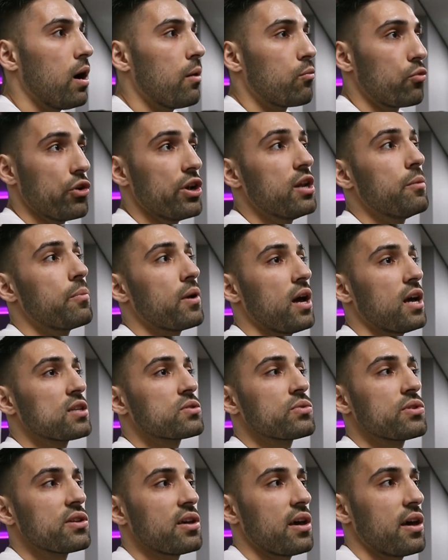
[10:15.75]
I'm really
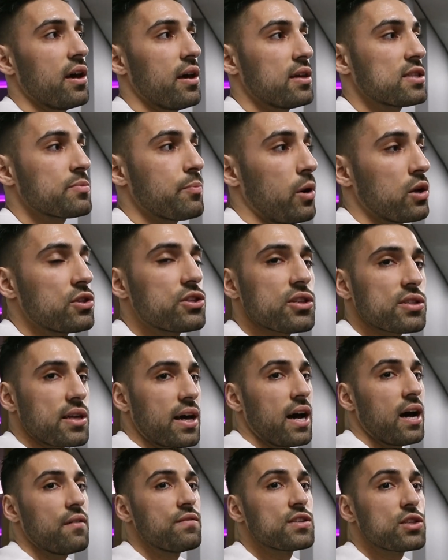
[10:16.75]
blessed with the sponsors
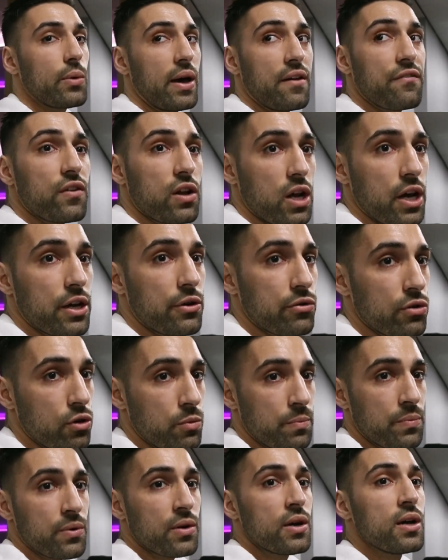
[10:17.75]
I had. So, FLI
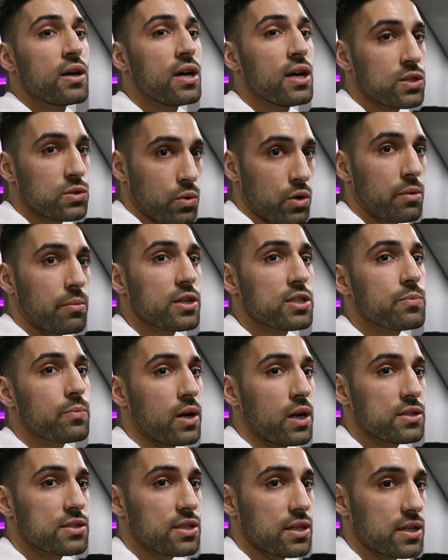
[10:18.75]
Group is one of my
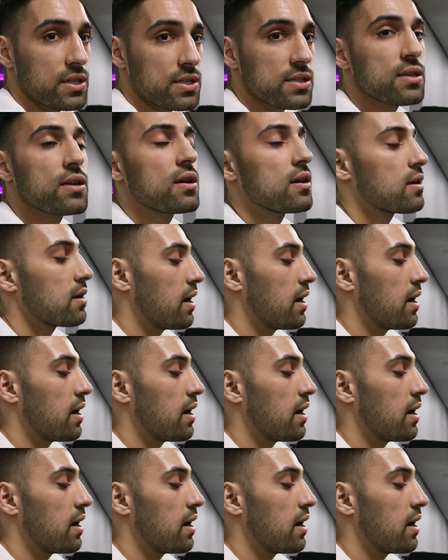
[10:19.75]
sponsors.